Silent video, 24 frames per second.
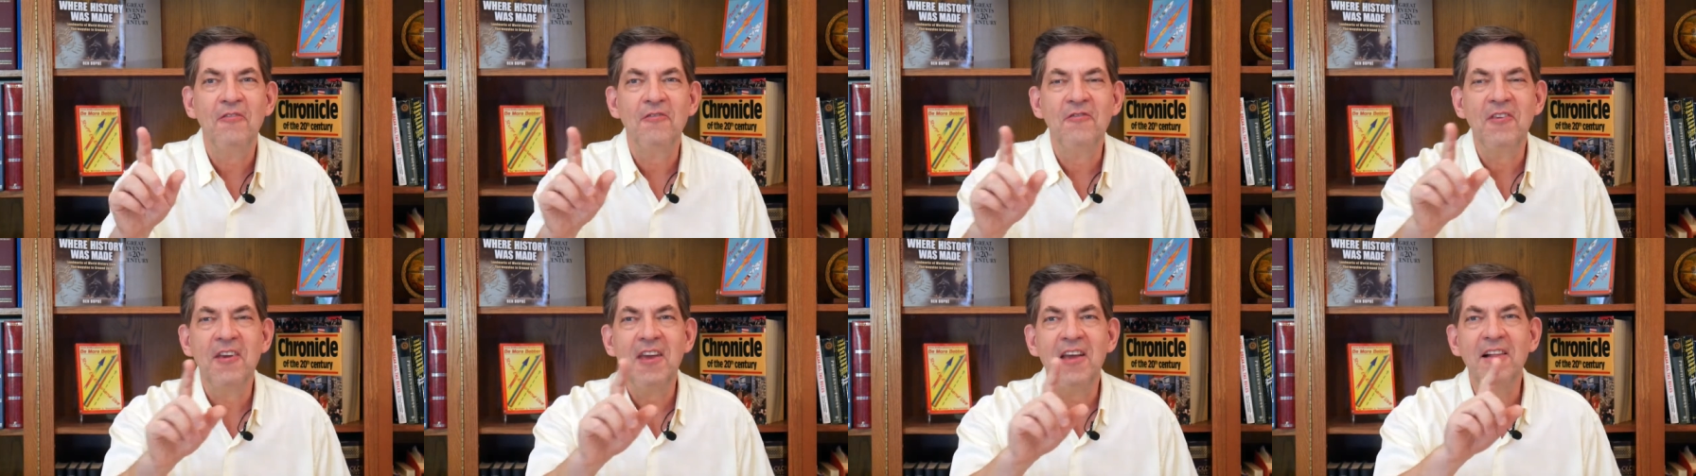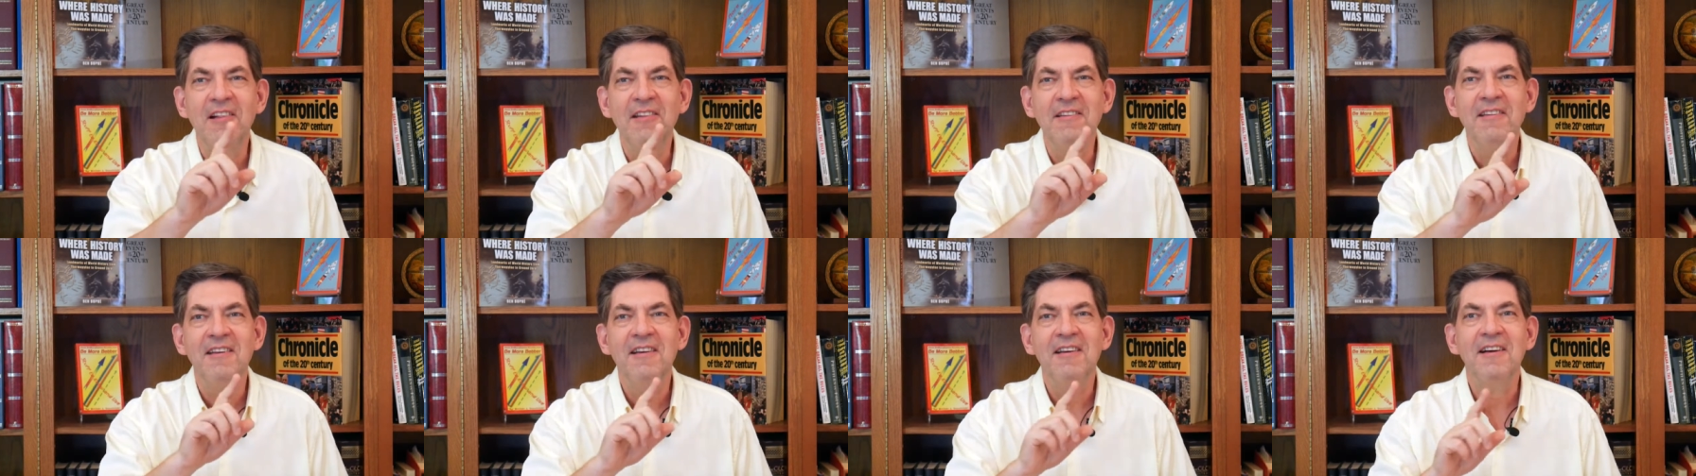
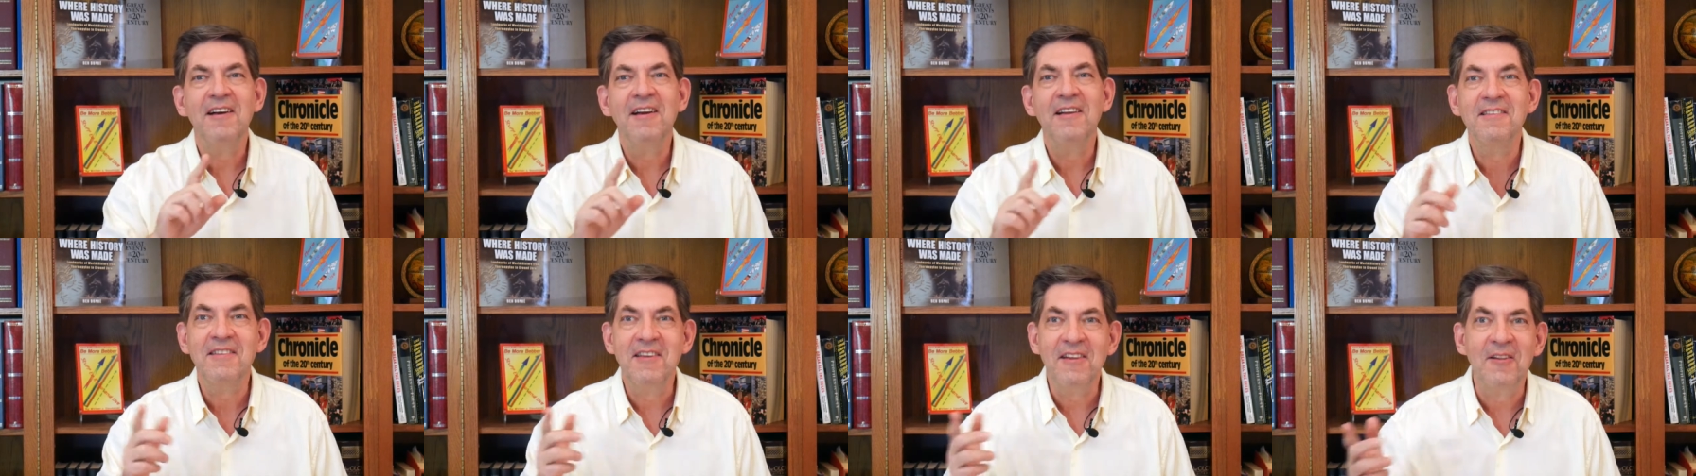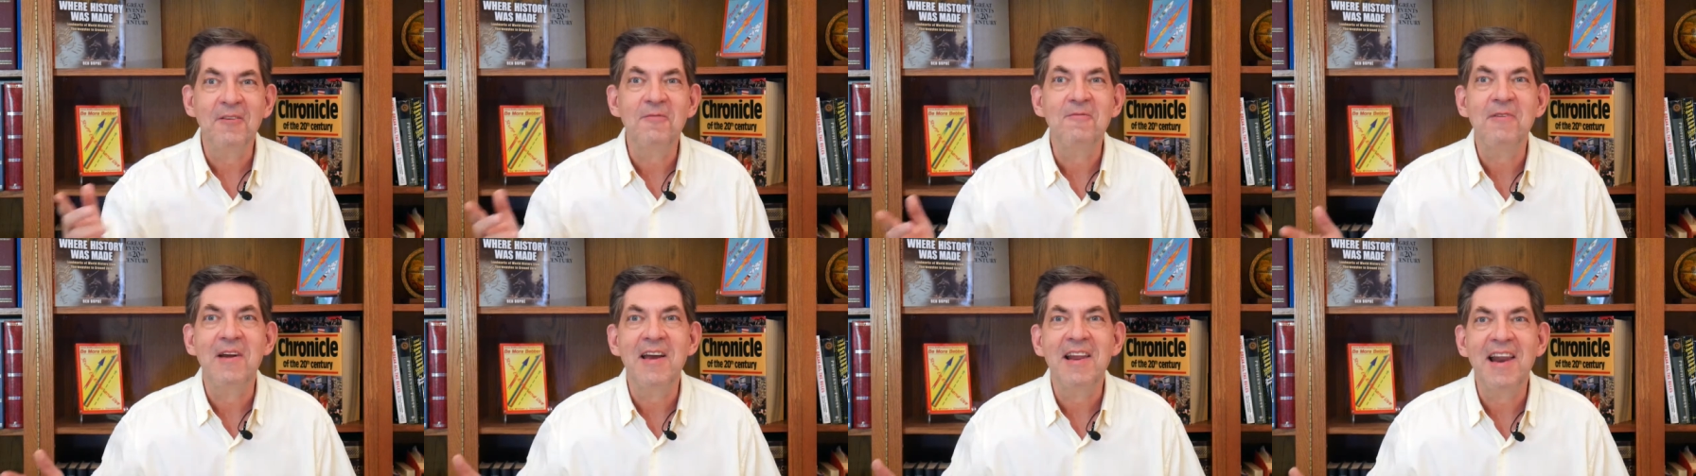field until
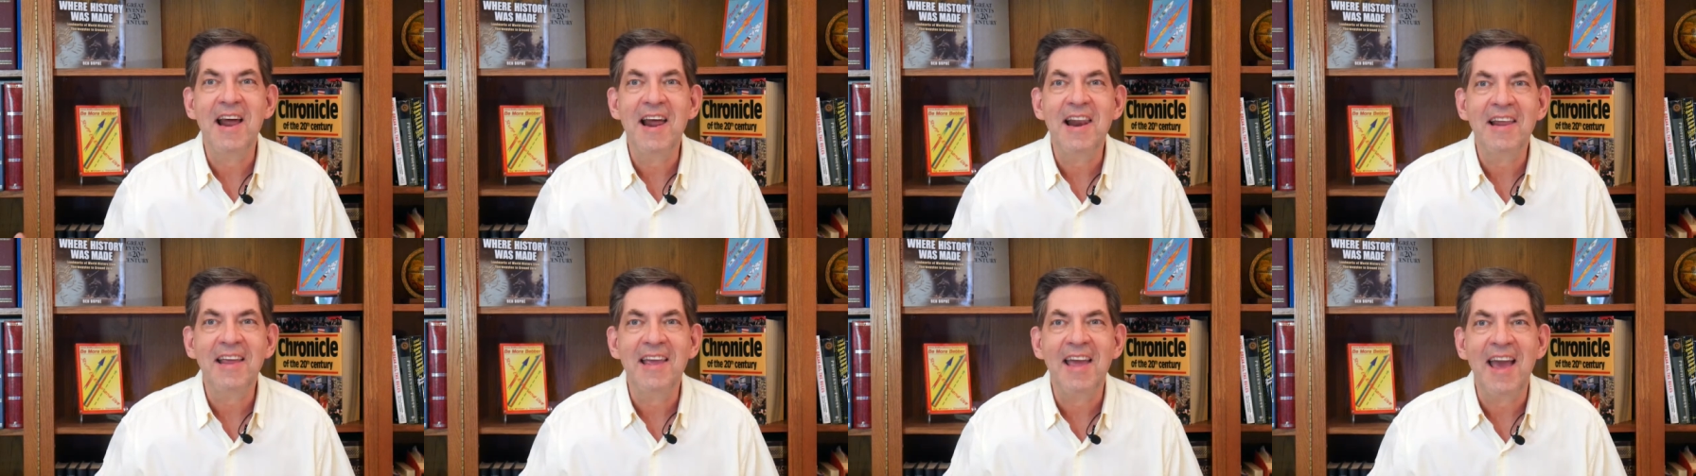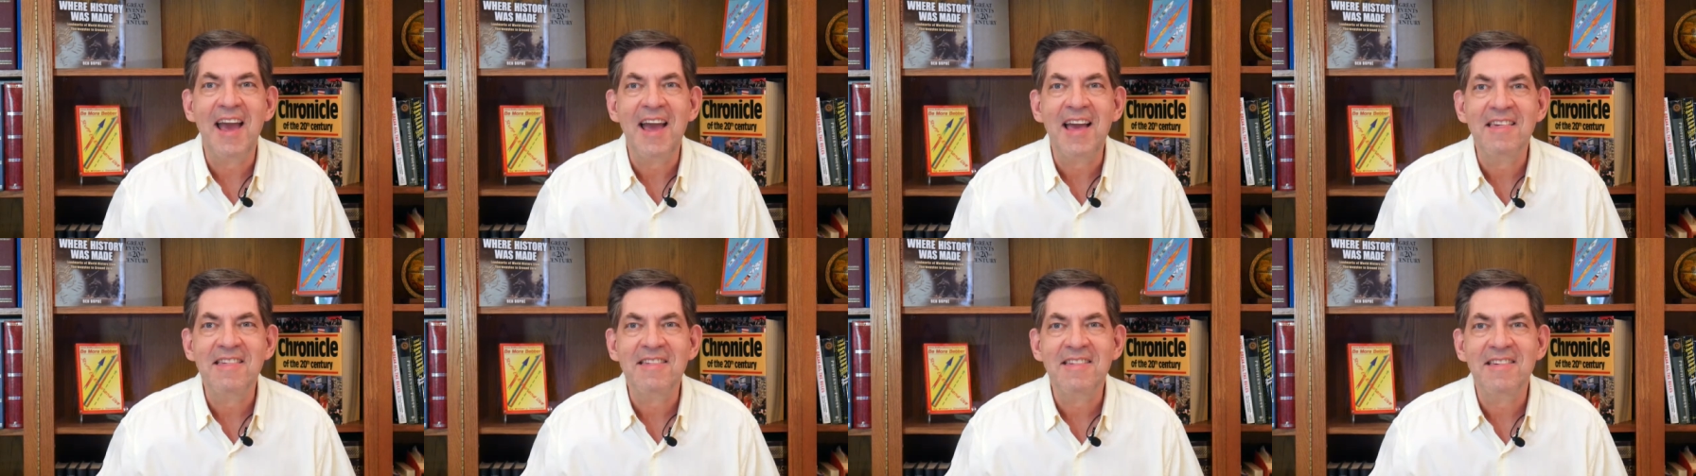it ran out of
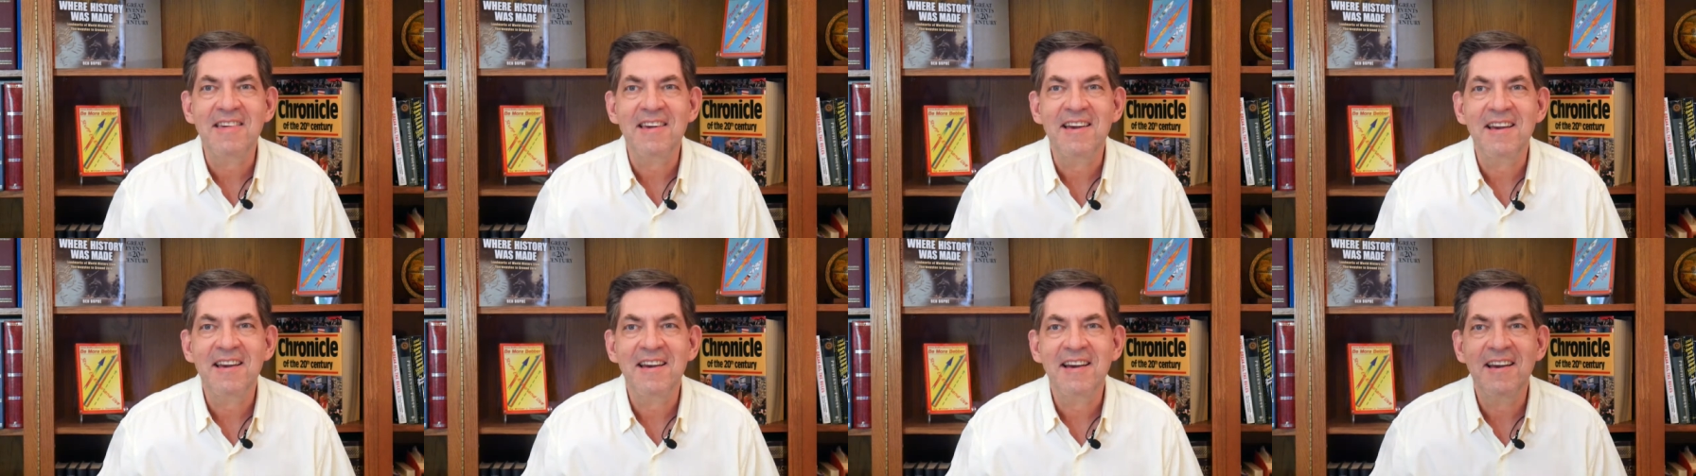gas.